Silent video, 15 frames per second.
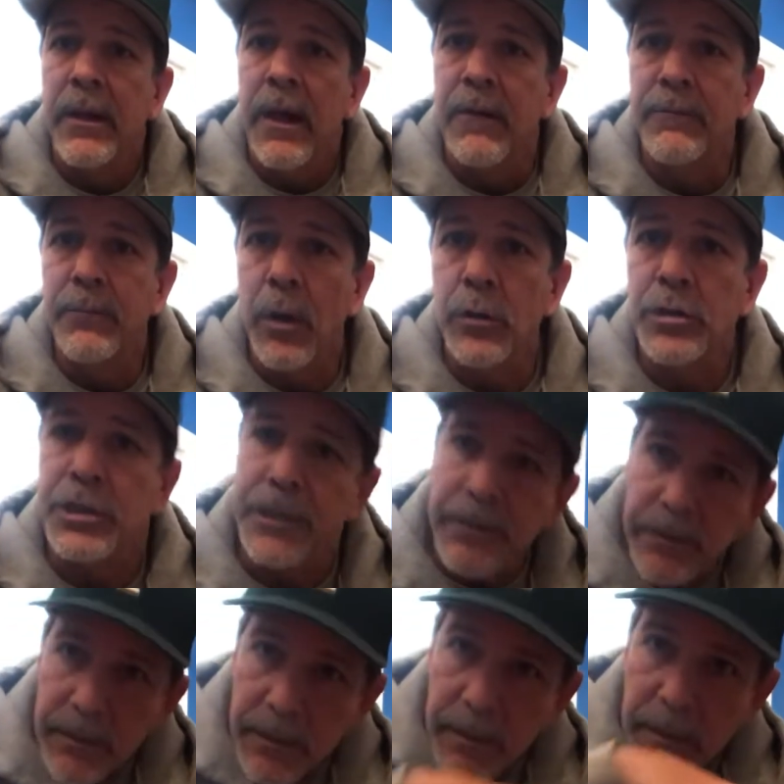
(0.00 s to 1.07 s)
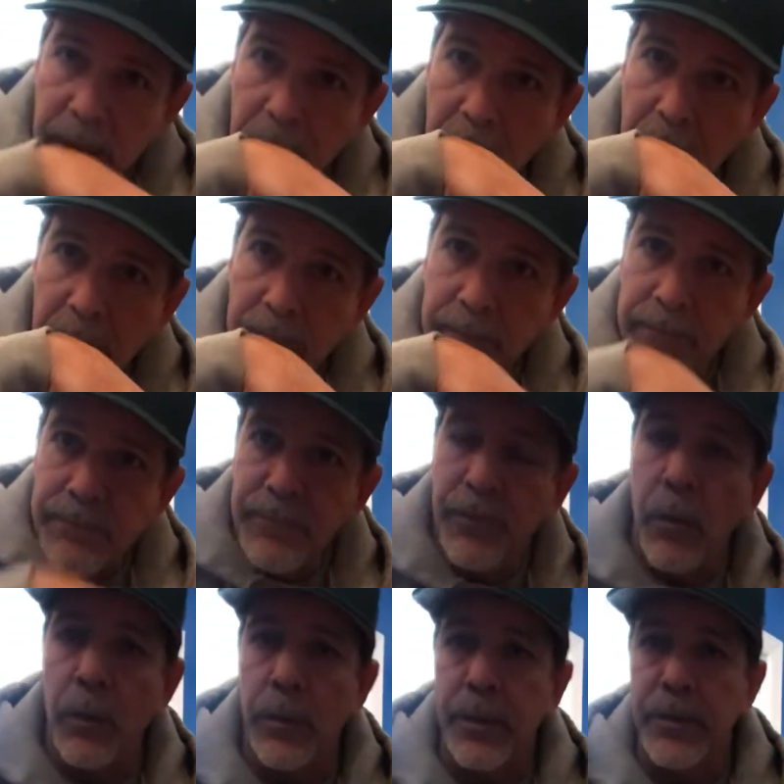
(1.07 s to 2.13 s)
motion
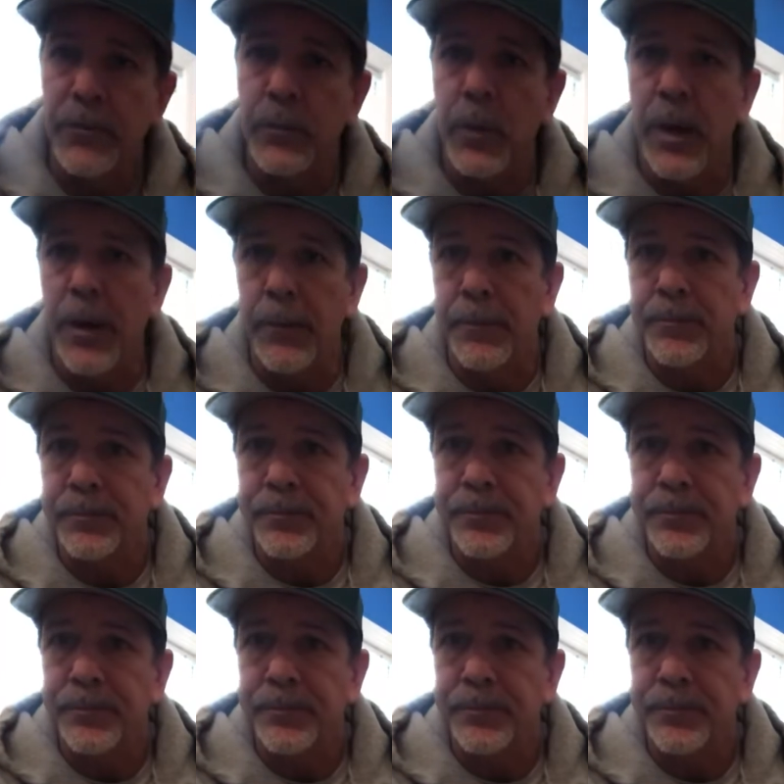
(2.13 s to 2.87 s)
forward as well.